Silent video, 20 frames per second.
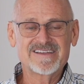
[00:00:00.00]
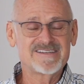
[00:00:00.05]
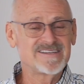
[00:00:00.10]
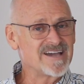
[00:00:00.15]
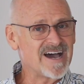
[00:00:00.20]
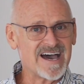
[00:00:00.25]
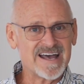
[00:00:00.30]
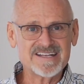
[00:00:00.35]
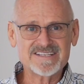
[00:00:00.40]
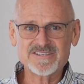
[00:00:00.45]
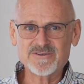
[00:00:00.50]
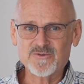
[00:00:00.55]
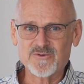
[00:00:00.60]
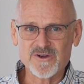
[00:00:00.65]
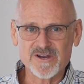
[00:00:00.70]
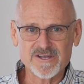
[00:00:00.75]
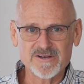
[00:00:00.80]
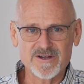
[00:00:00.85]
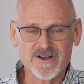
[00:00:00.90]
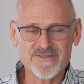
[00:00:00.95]
God is at
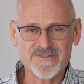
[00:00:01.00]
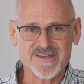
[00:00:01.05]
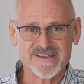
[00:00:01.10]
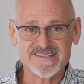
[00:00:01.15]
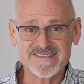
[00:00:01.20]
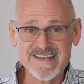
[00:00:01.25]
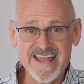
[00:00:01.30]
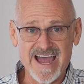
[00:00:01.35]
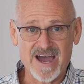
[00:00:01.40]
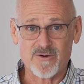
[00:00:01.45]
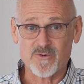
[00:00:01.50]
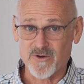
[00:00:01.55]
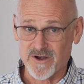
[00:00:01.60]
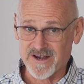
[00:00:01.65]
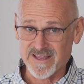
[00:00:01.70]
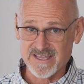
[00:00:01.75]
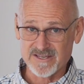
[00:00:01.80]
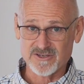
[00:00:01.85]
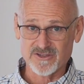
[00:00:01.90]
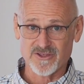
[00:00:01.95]
work in all things. Now, we're
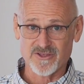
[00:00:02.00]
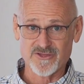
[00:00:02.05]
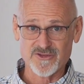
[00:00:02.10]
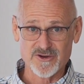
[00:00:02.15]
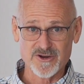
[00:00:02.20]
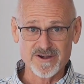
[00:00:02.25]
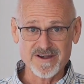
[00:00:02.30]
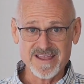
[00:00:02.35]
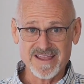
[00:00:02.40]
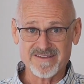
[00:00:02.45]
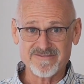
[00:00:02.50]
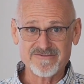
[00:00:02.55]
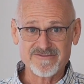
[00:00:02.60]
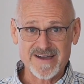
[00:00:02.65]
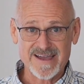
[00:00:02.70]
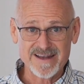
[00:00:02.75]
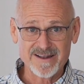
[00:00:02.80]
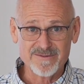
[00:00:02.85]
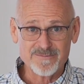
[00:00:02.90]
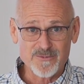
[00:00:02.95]
going to get to the third and
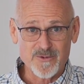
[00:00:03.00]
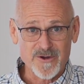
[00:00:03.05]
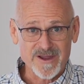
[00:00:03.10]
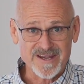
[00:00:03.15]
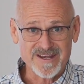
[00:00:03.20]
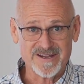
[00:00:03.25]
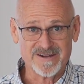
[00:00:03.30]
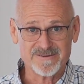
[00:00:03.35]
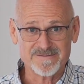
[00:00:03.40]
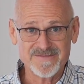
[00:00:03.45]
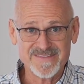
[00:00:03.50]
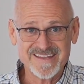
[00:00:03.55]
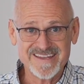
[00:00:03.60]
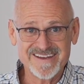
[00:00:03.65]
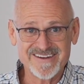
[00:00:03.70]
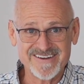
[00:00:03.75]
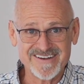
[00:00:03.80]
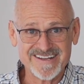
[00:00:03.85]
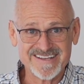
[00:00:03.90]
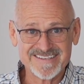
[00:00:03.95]
final point here.
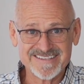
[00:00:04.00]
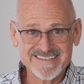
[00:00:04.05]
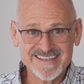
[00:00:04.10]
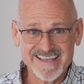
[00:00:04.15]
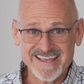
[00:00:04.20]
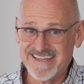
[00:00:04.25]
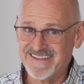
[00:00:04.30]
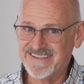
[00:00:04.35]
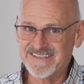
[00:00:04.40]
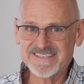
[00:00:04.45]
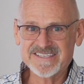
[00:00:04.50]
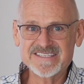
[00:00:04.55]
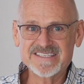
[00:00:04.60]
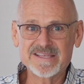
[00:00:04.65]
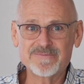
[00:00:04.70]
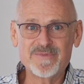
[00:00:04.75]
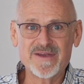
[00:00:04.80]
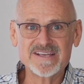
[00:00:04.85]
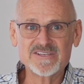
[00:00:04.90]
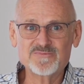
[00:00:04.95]
Here it is. And this is
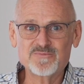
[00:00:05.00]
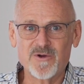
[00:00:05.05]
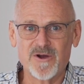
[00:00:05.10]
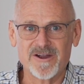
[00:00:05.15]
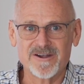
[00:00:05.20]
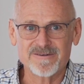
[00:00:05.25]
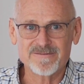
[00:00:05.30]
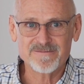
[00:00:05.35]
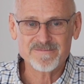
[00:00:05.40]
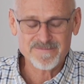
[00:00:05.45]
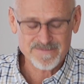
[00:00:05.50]
the best part.